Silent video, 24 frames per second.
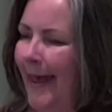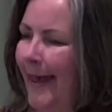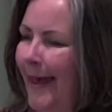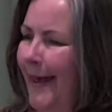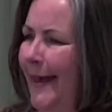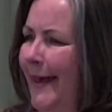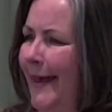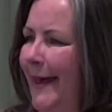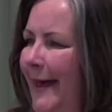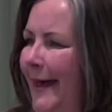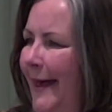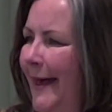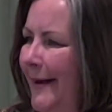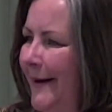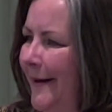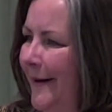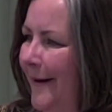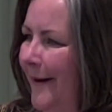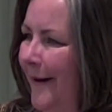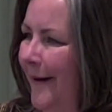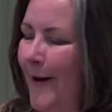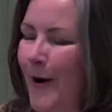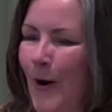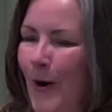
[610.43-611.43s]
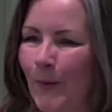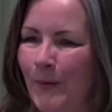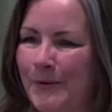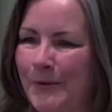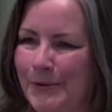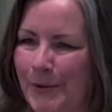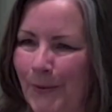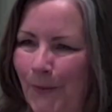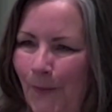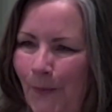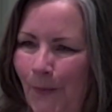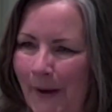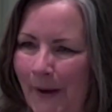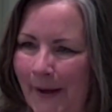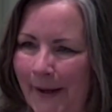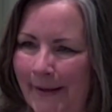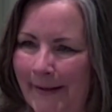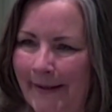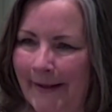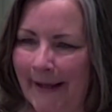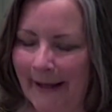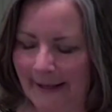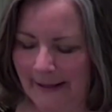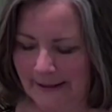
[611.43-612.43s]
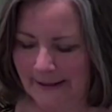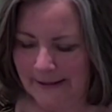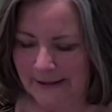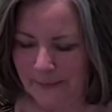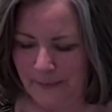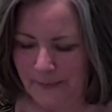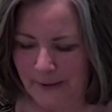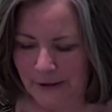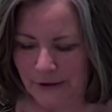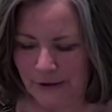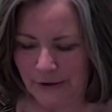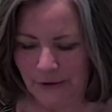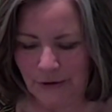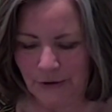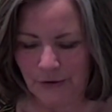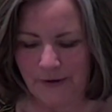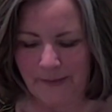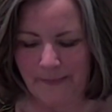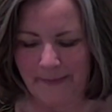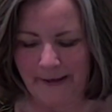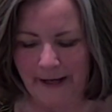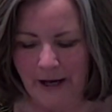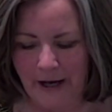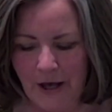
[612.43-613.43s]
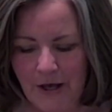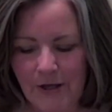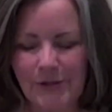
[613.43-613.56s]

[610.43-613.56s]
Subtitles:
Hannah was the one getting special treatment.